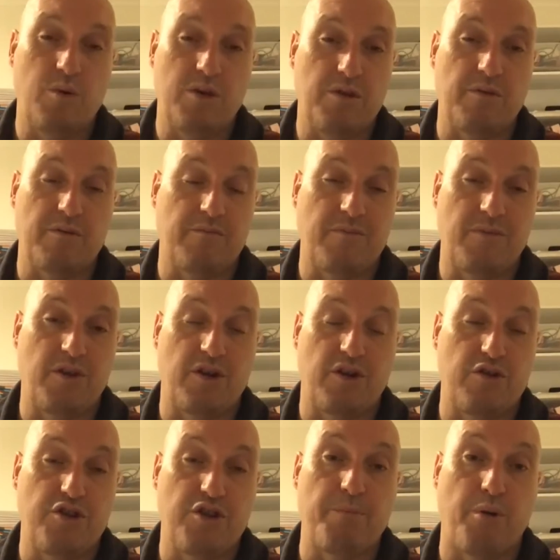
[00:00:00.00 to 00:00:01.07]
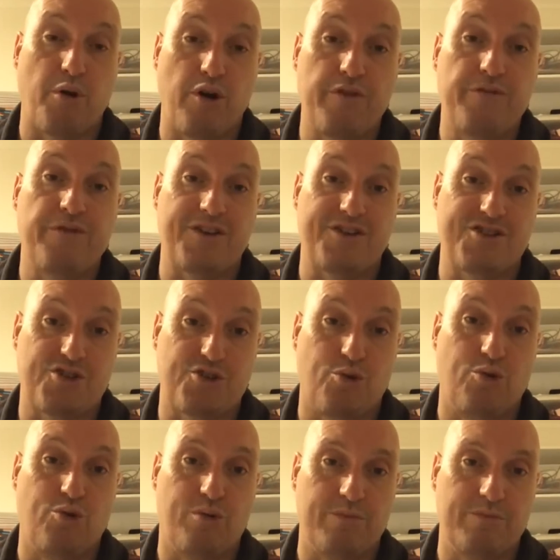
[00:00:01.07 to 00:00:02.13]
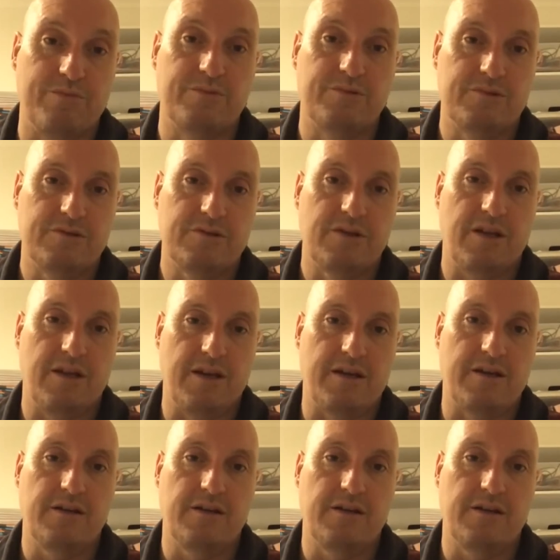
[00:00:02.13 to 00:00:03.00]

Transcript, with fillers: with you know the perfect storm here.